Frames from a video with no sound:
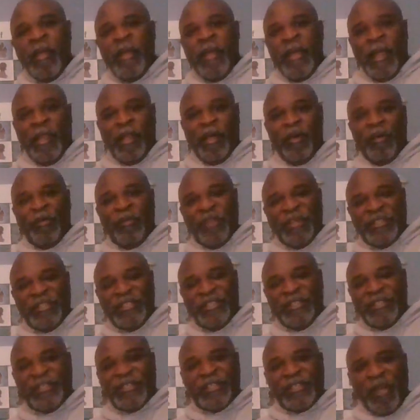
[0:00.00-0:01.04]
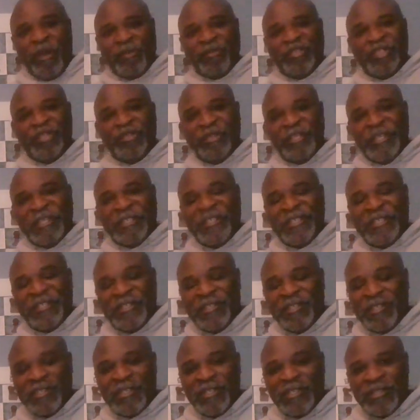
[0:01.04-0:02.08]
Hello, this is Coach
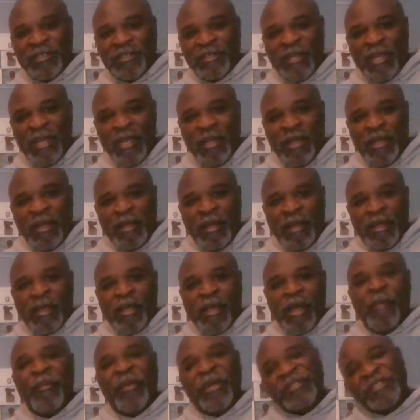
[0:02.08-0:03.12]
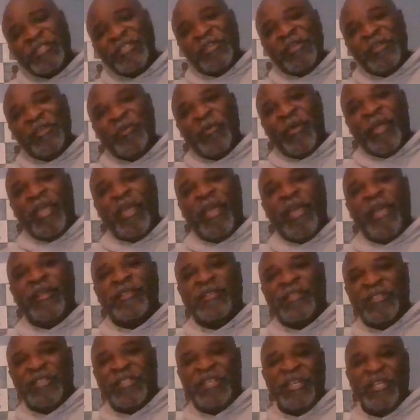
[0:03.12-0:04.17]
Ulysses coming to you again
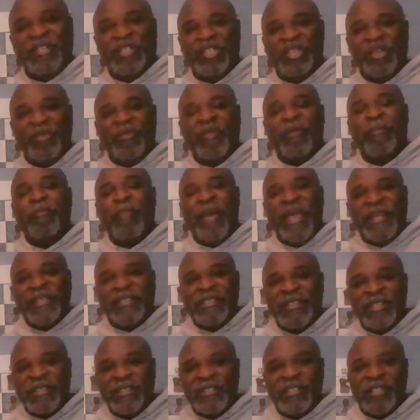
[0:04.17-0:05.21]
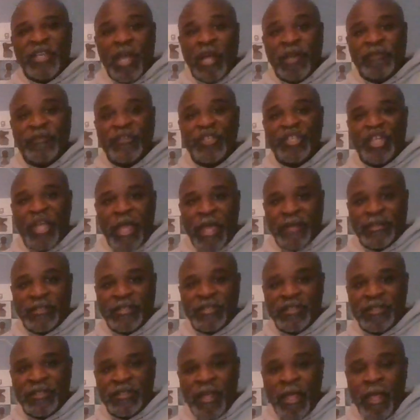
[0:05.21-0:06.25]
to teach you the basics of
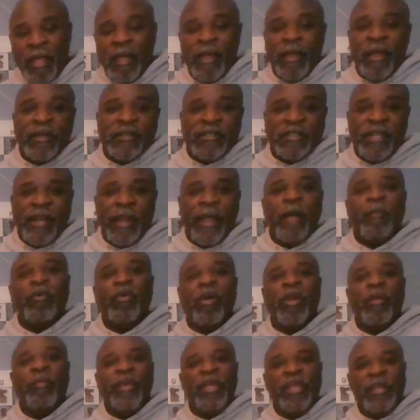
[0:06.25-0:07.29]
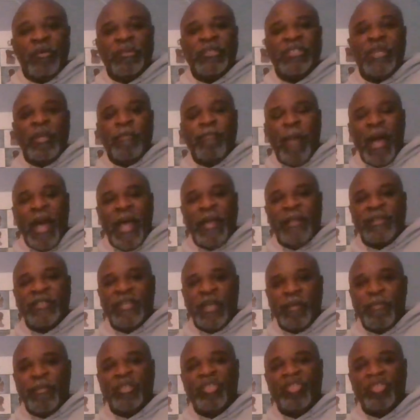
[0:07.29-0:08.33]
chess. Today I'm going to be using my
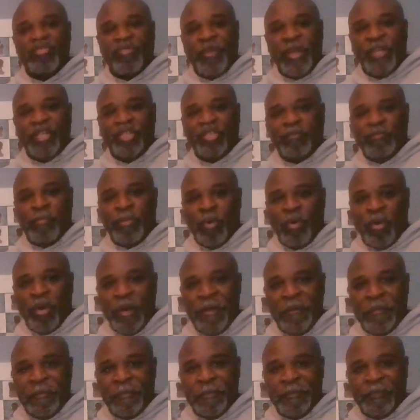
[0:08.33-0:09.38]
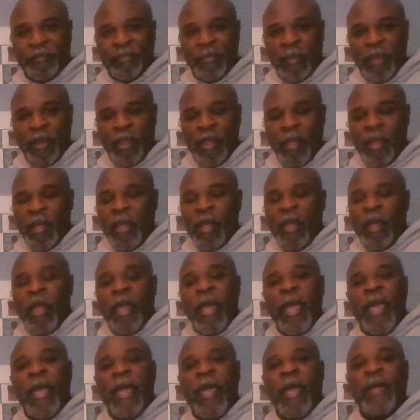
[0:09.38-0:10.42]
demonstration board
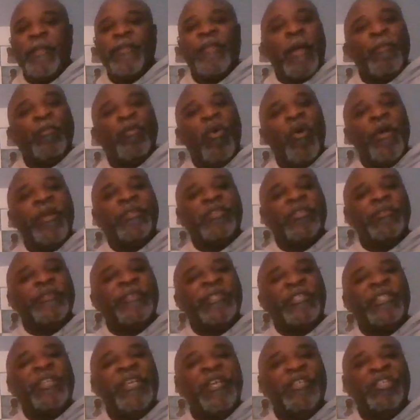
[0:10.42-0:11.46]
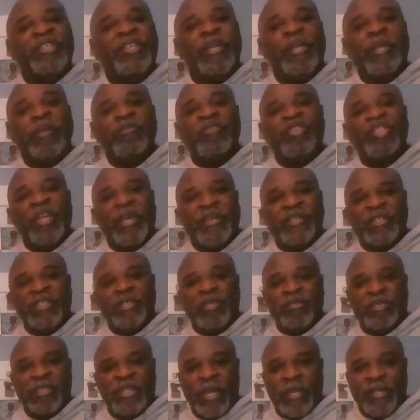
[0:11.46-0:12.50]
and I'm going to be teaching you chess
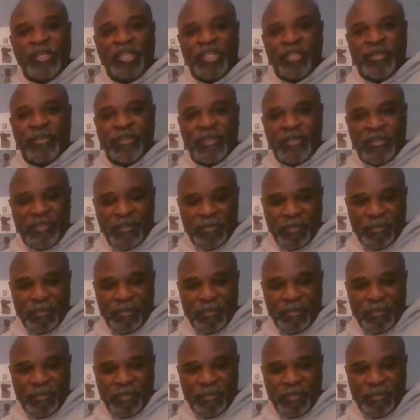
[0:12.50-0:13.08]
notations.